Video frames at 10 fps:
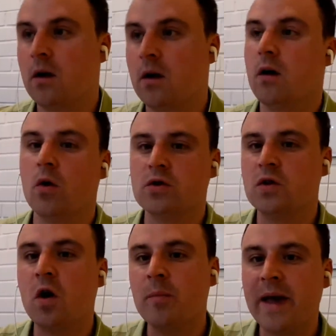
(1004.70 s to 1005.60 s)

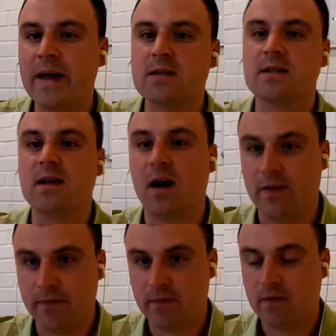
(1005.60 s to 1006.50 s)
or Tom has
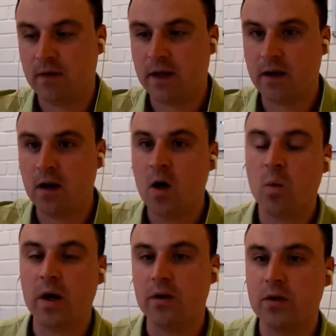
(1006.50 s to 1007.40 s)
gone, yeah,
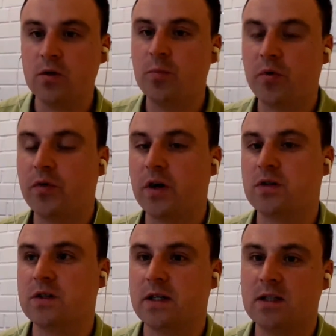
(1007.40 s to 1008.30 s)
while you prefer to
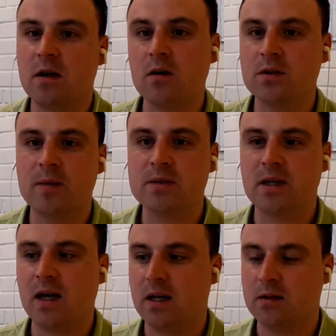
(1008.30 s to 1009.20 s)
say, oh, Tom's
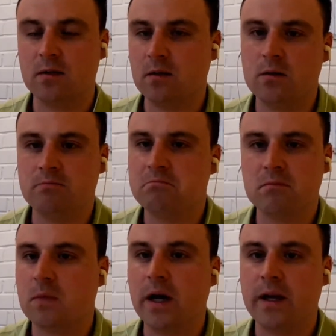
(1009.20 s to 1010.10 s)
gone.
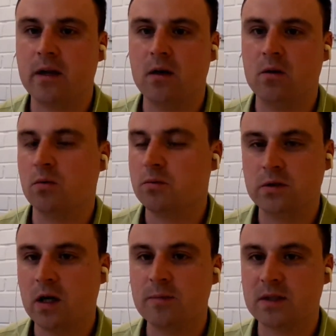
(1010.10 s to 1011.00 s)
I don't know,
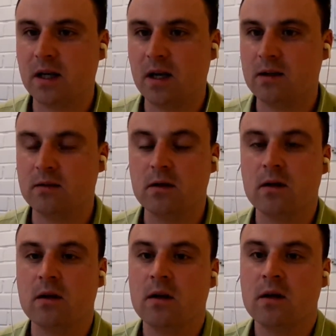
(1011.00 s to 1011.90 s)
Tom's gone.
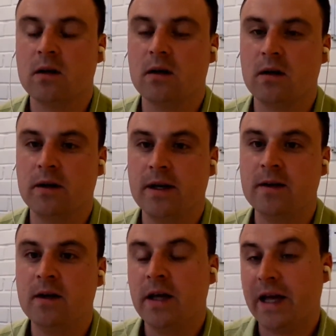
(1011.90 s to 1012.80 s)

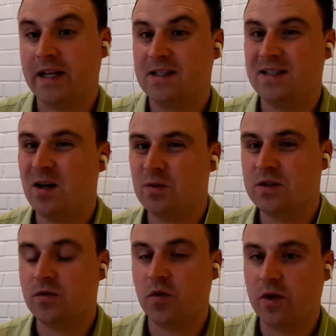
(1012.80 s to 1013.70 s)
Yeah, and it
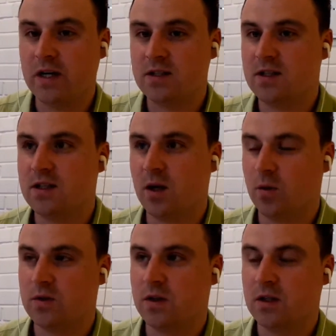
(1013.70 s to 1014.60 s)
sounds, for us it
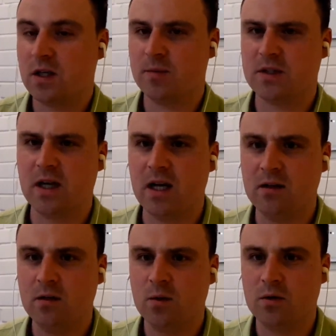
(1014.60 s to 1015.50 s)
sounds, Tom's
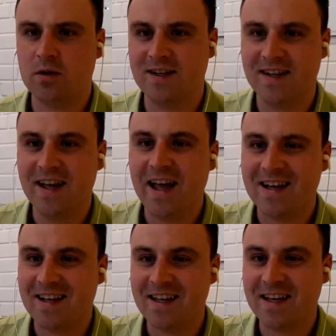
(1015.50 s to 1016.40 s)
gone.
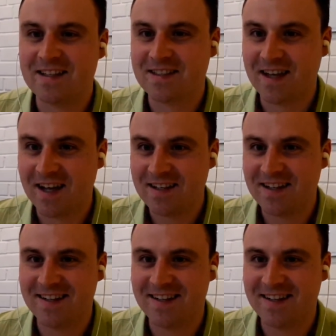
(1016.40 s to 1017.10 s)
He has a gun.